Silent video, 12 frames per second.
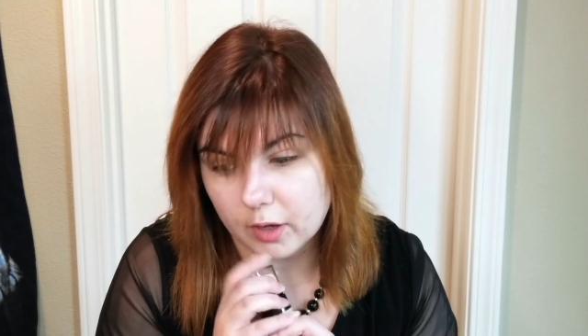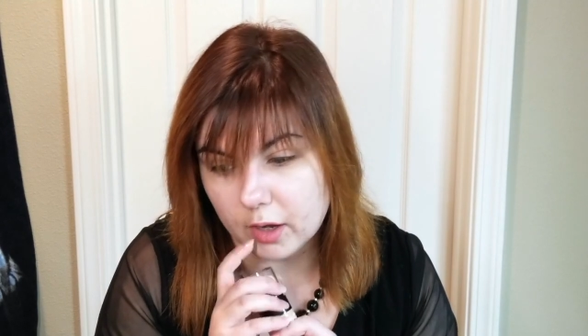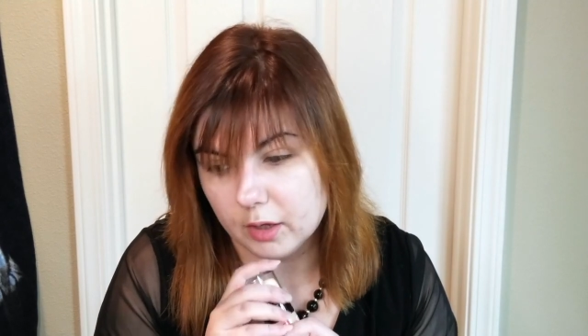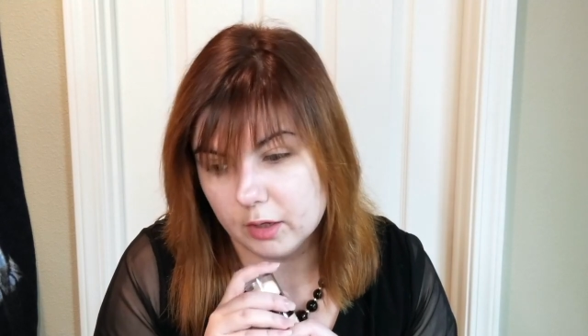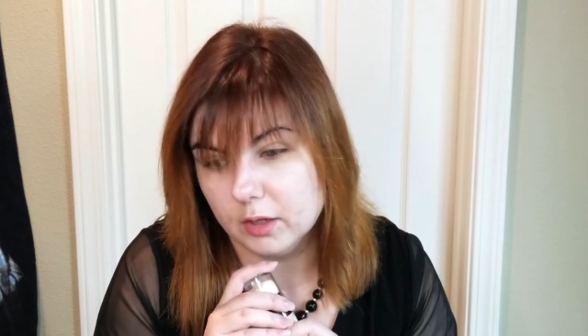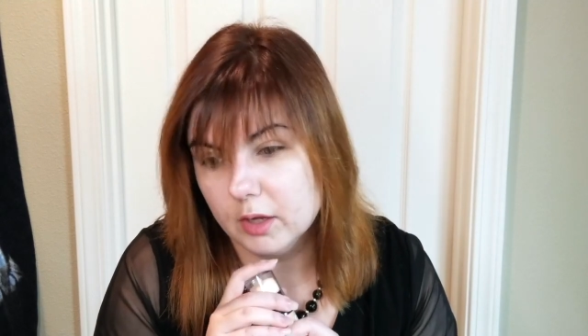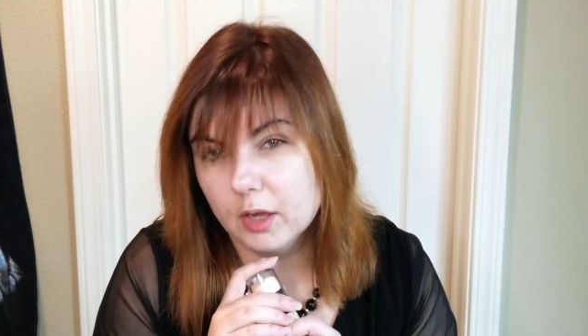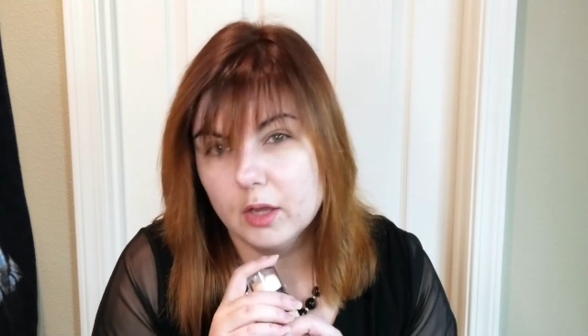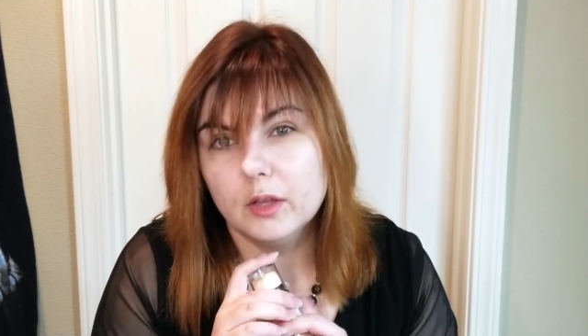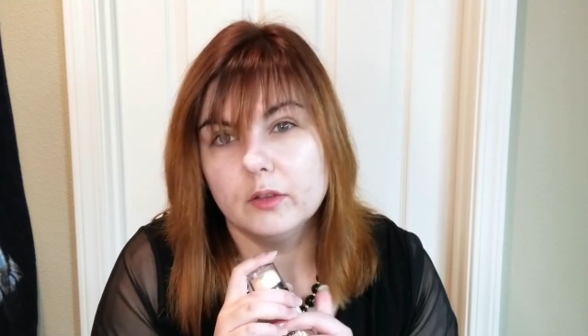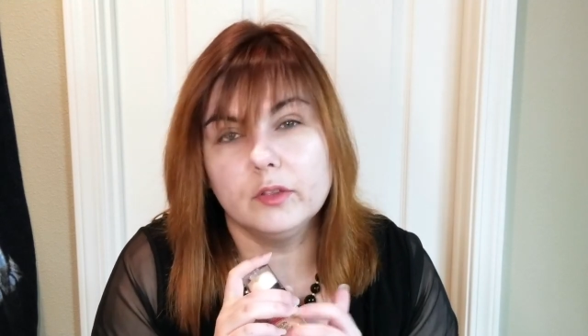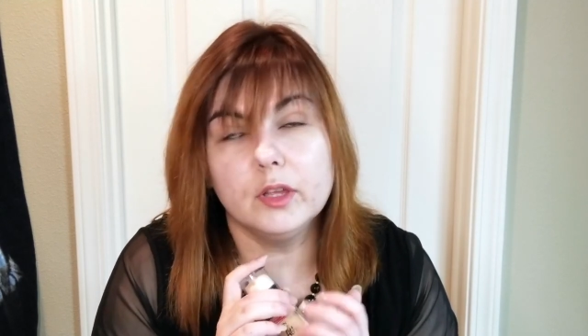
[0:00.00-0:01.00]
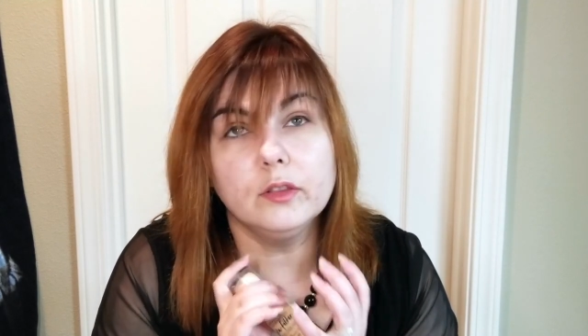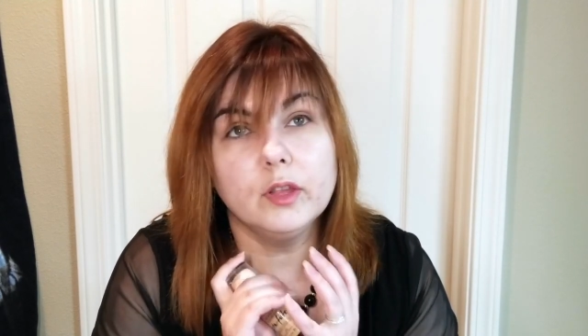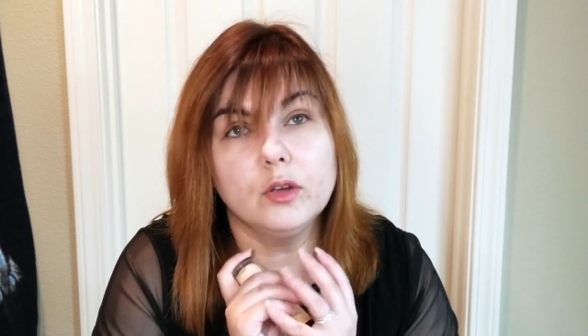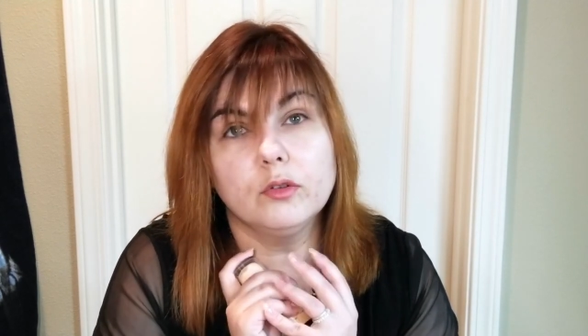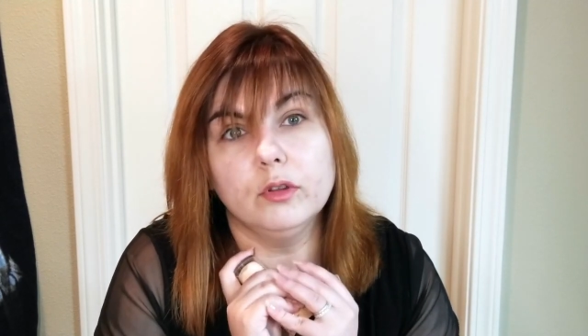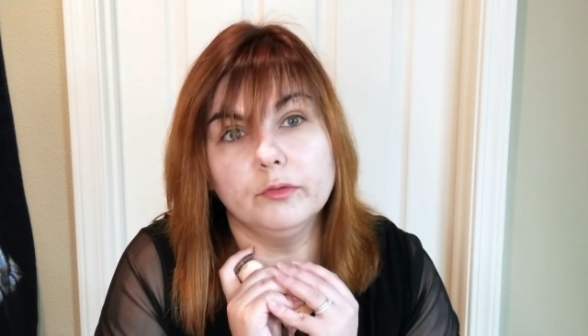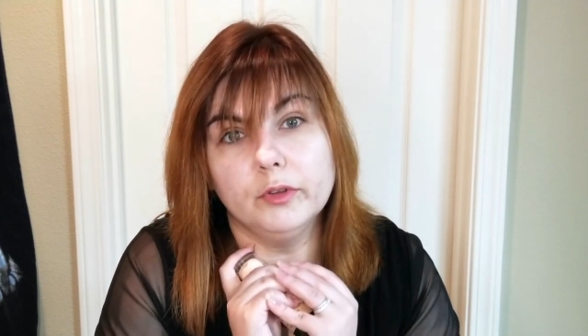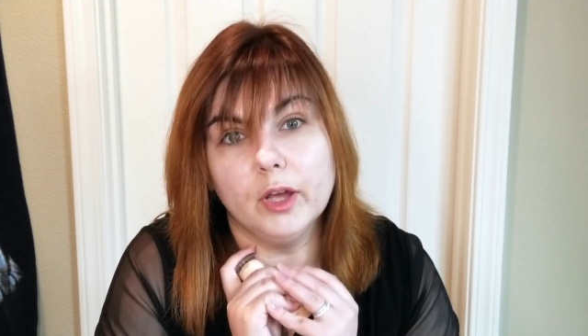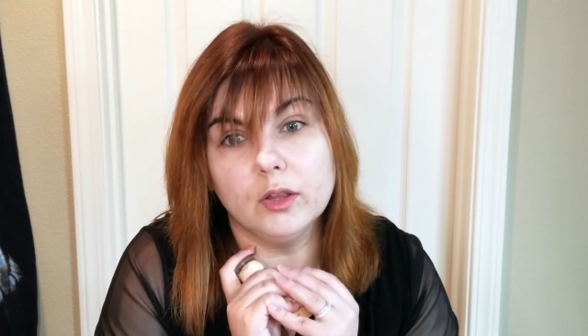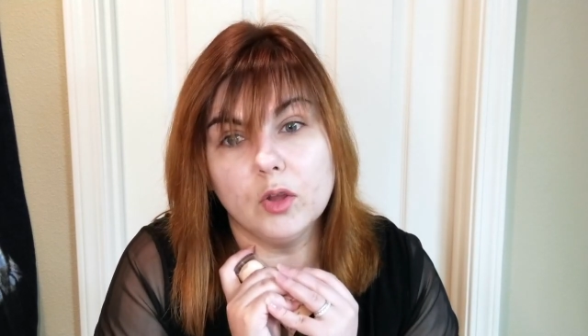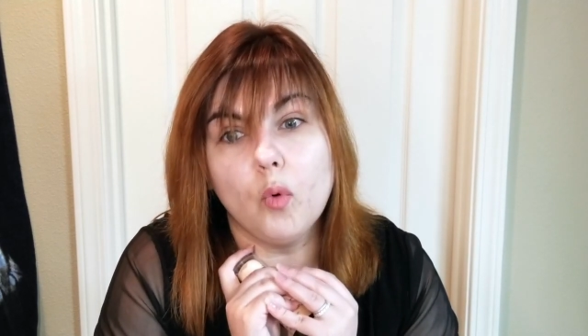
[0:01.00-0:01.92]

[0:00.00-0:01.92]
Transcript: I think they could have done